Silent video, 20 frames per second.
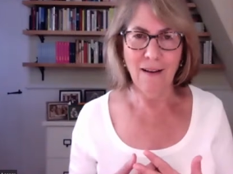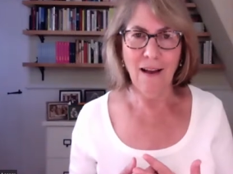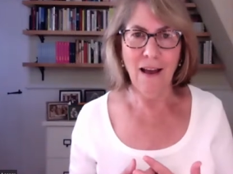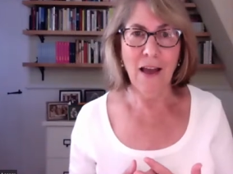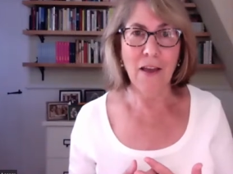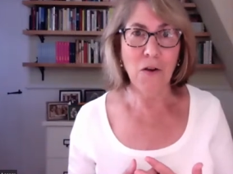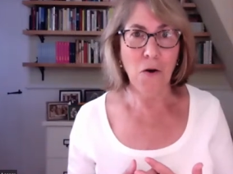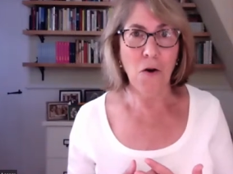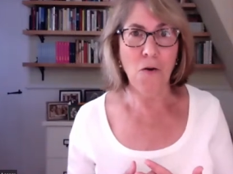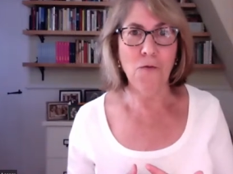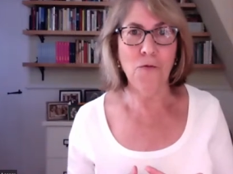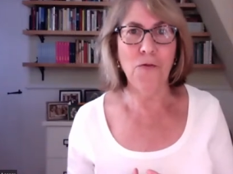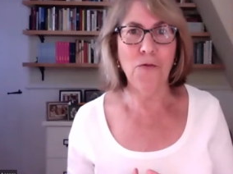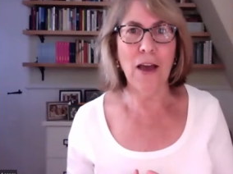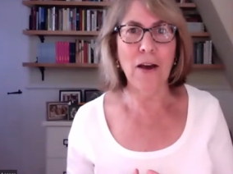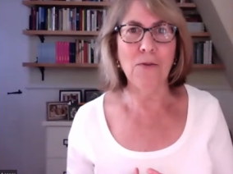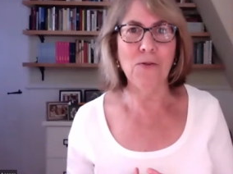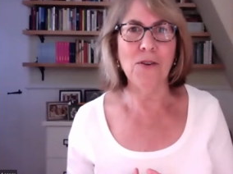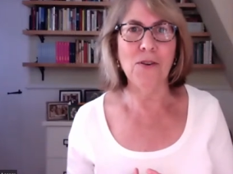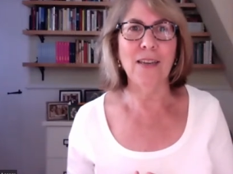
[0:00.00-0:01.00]
I
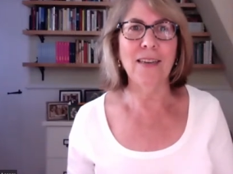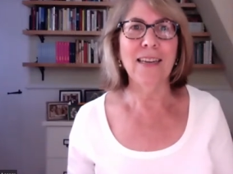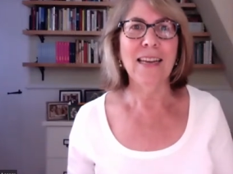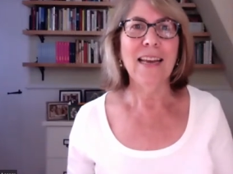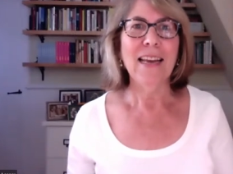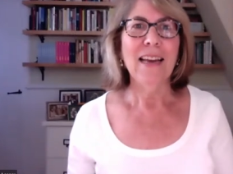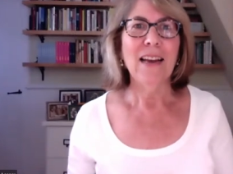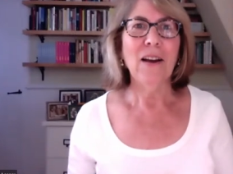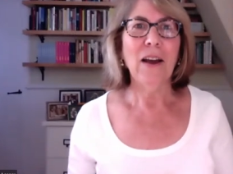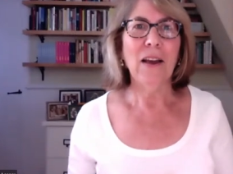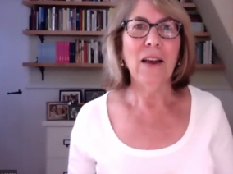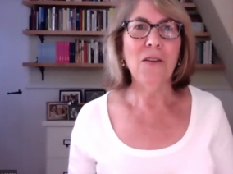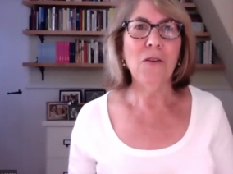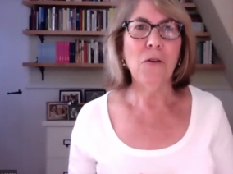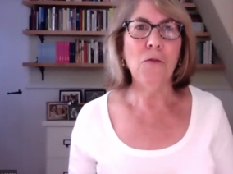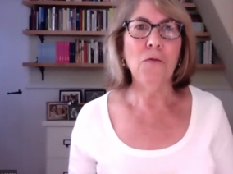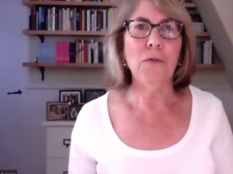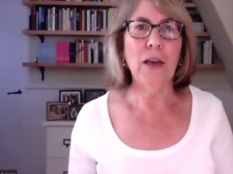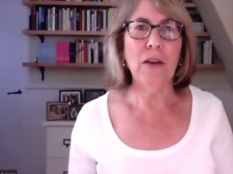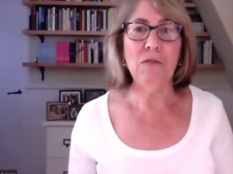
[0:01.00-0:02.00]
co-founded. I
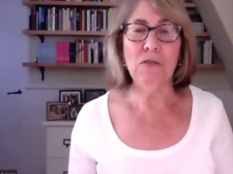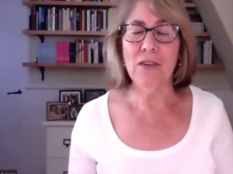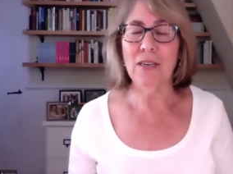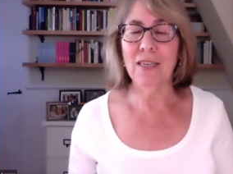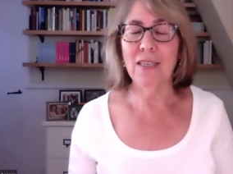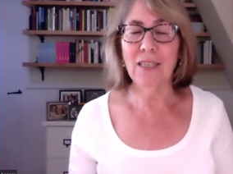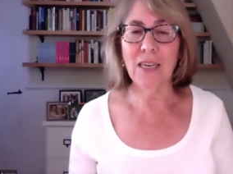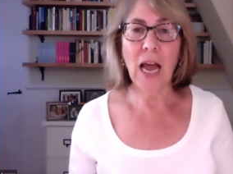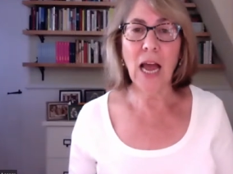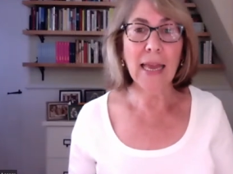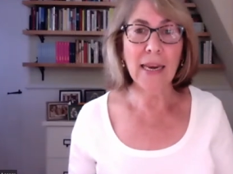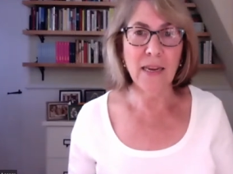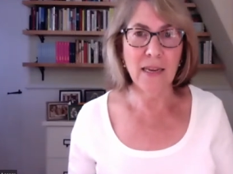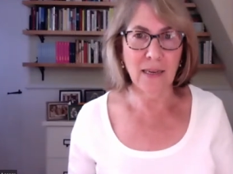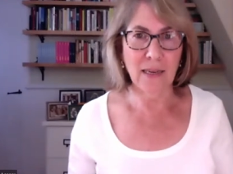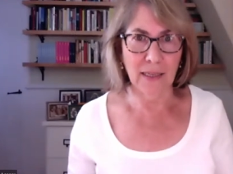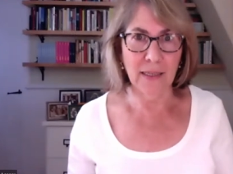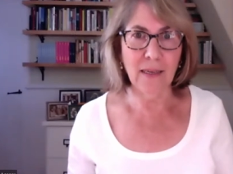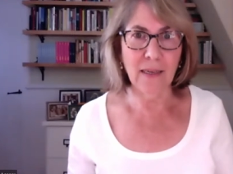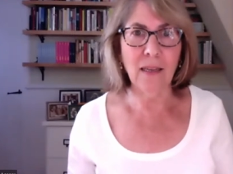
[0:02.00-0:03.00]
co-founded a
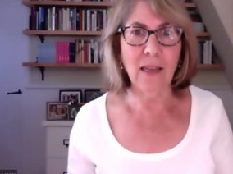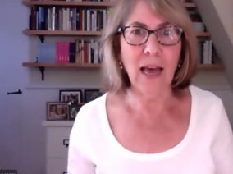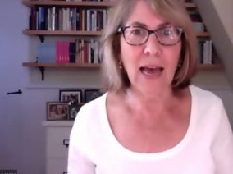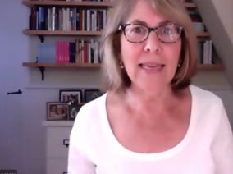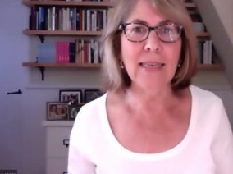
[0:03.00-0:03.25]
tiny little